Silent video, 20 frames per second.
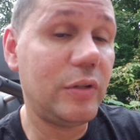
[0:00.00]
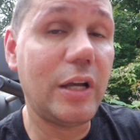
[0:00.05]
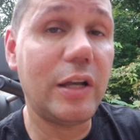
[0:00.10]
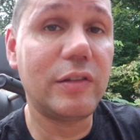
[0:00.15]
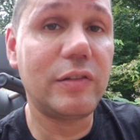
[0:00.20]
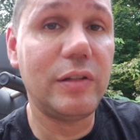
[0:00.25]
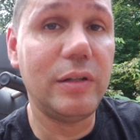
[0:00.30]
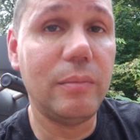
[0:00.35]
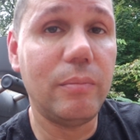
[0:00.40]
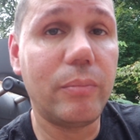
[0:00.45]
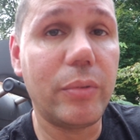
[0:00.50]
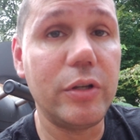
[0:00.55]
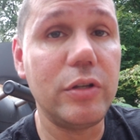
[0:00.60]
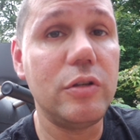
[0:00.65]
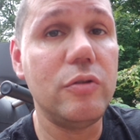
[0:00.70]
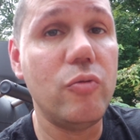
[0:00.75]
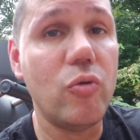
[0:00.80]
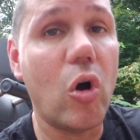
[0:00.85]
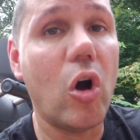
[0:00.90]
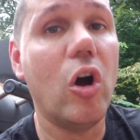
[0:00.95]
test it, but
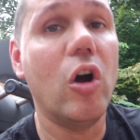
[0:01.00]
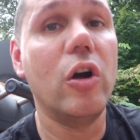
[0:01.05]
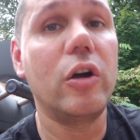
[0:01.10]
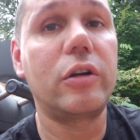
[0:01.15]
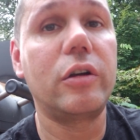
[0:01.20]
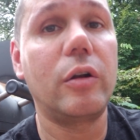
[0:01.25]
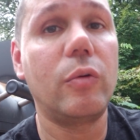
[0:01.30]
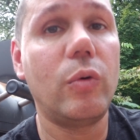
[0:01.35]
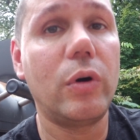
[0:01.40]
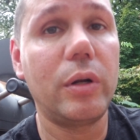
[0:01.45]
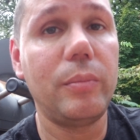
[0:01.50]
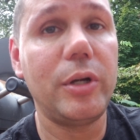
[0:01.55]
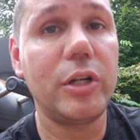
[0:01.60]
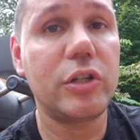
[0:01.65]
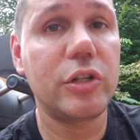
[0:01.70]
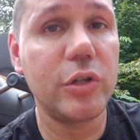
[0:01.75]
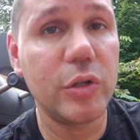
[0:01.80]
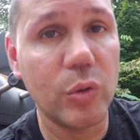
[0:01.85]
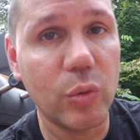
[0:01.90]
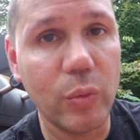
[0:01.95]
you are going to want to make
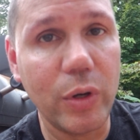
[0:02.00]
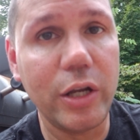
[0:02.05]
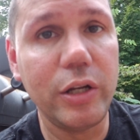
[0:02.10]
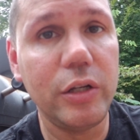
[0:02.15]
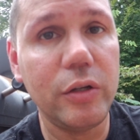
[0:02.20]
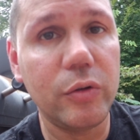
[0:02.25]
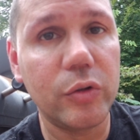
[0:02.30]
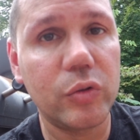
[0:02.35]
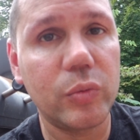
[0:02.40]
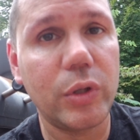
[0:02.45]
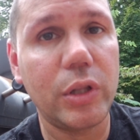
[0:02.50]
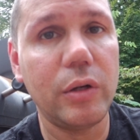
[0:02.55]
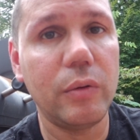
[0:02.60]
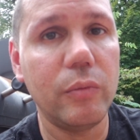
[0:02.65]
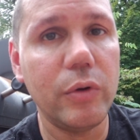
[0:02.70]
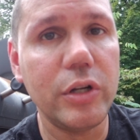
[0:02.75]
sure your radio is within